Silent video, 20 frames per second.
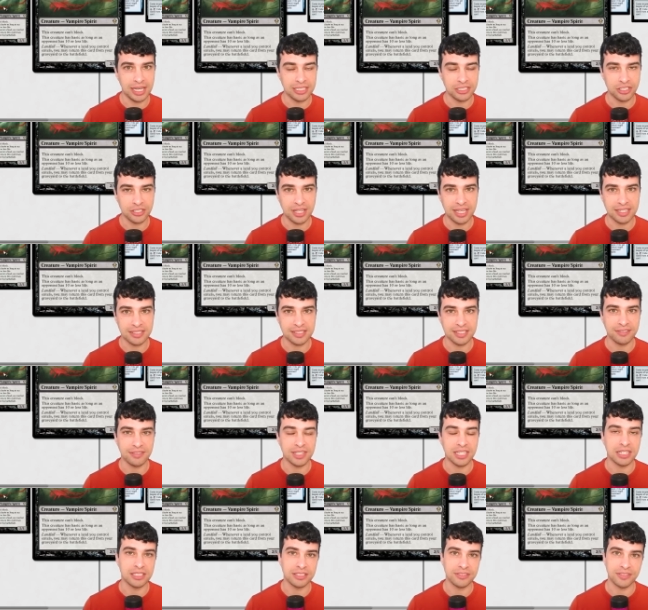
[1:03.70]
energy decks,
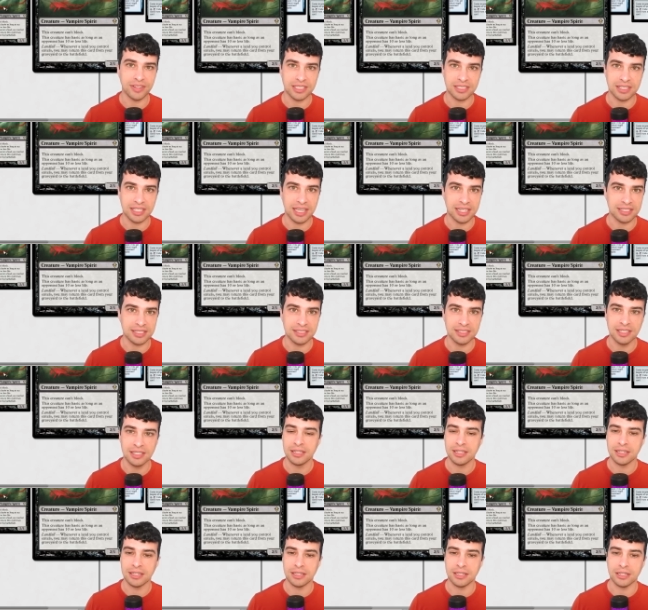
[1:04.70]
even artifact decks.
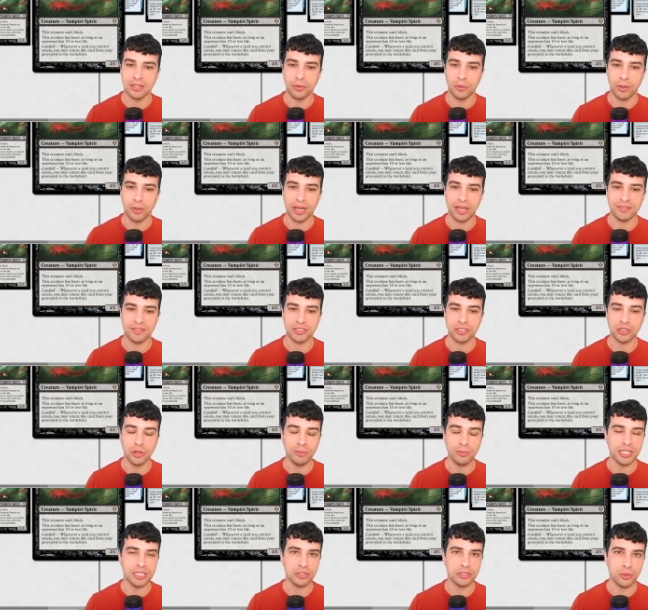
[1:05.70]
We have
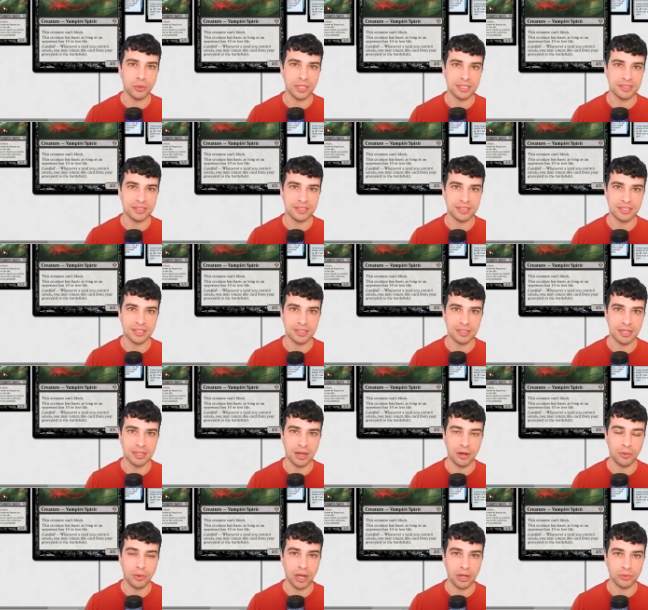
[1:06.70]
so many tokens
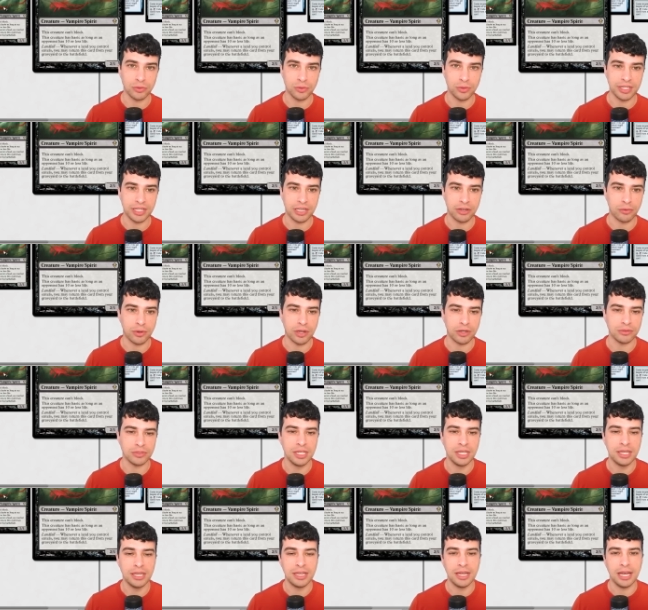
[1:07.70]
running around.
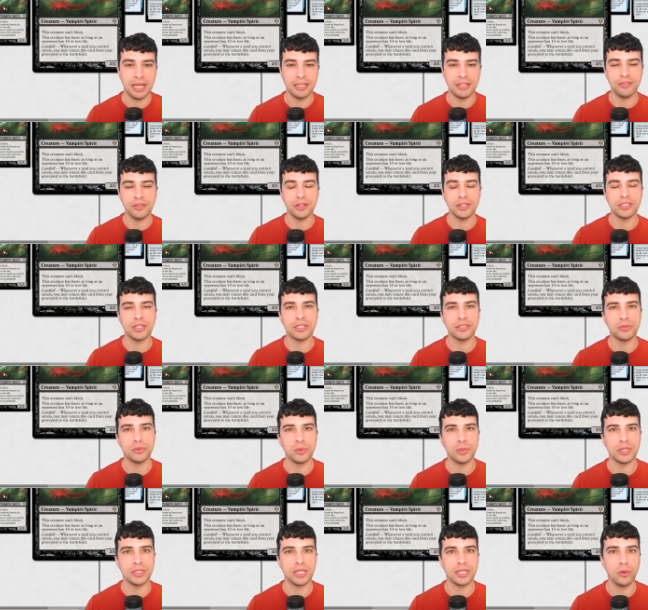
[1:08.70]
And if you're not
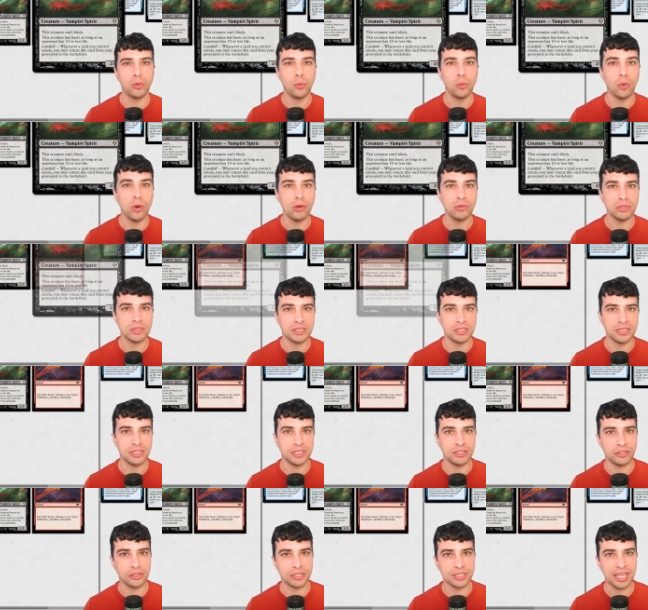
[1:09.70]
running Wonder
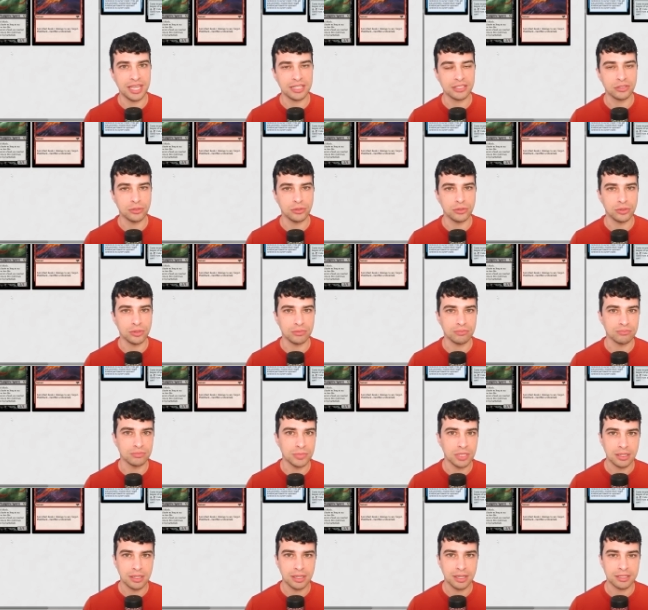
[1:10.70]
in your deck to
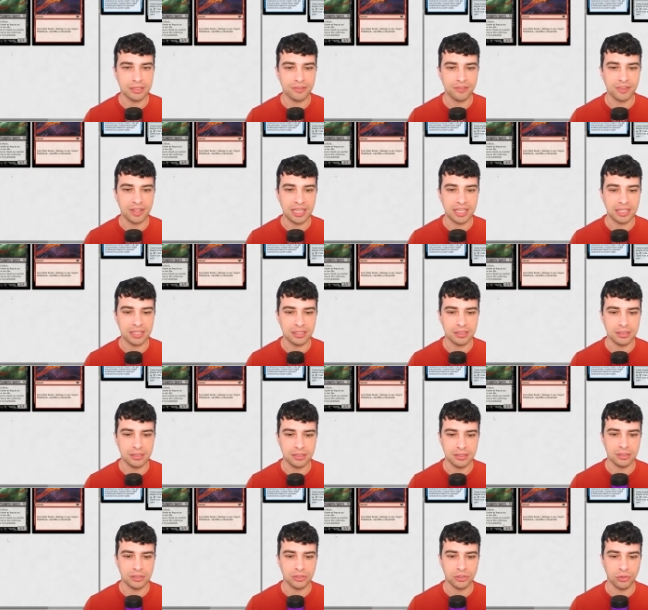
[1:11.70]
get flying,
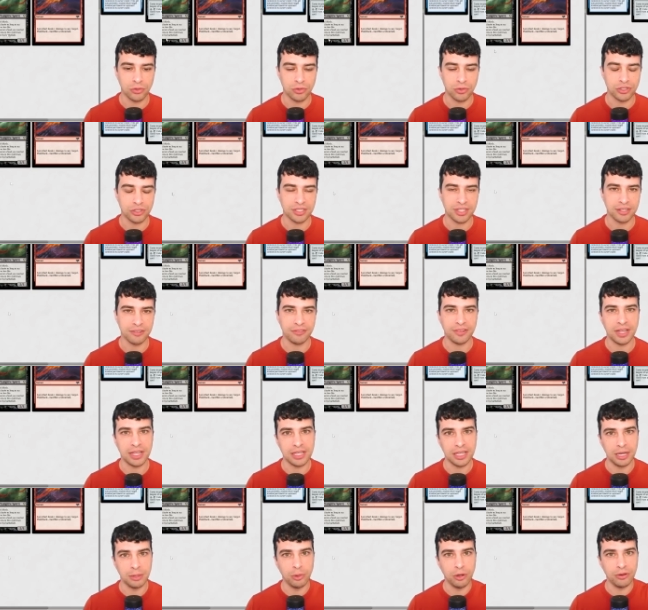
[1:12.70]
so your creatures can
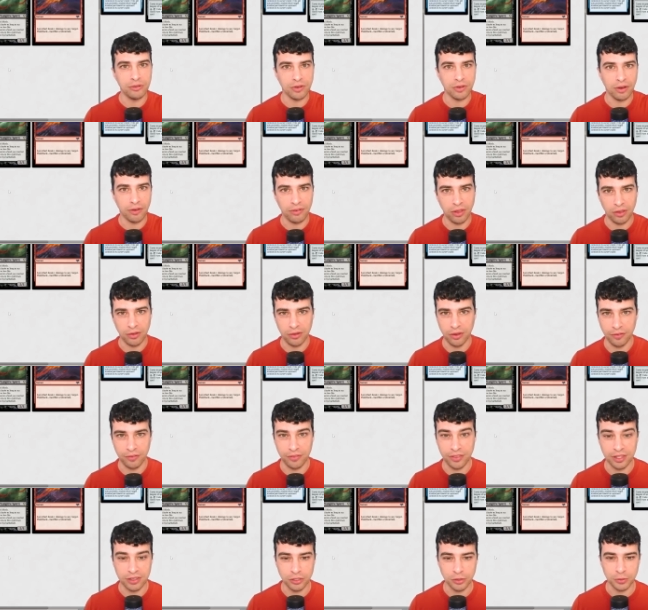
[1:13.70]
fly above all
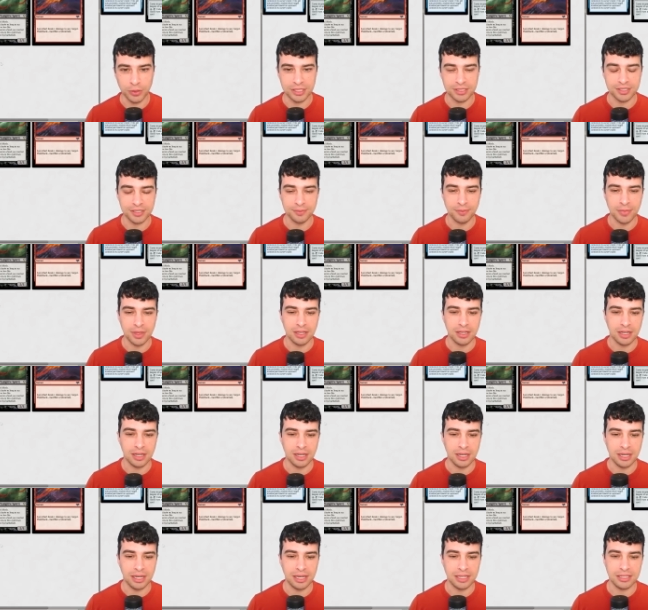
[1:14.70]
of the tokens,
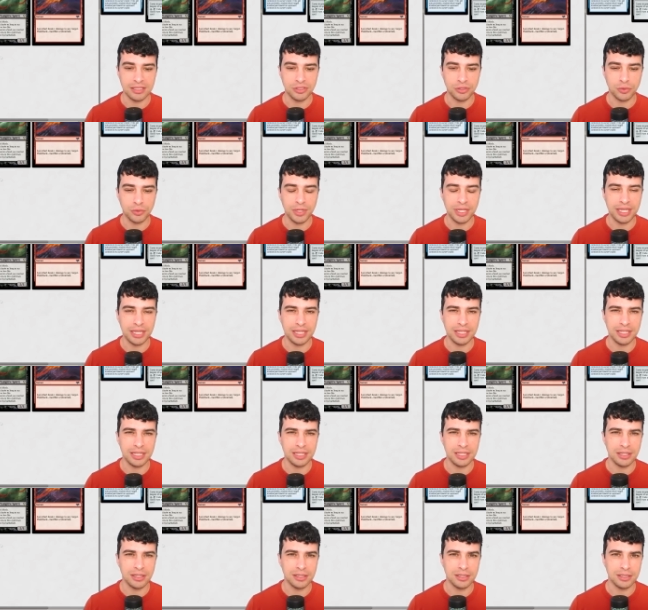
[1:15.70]
it is
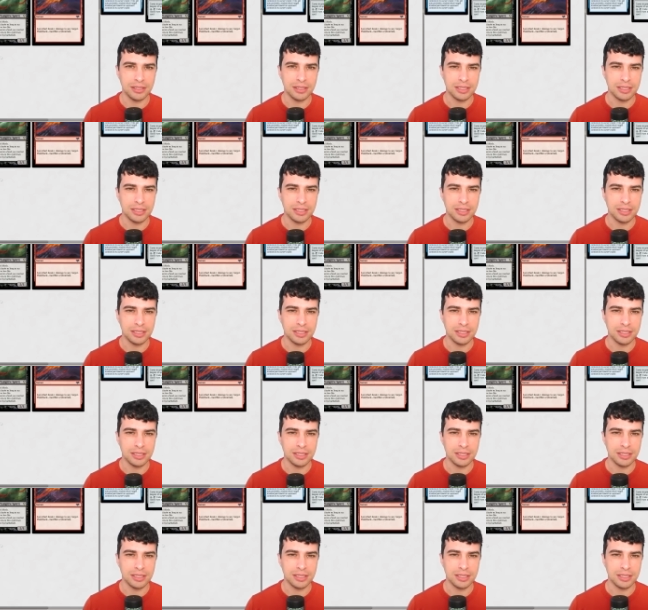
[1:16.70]
really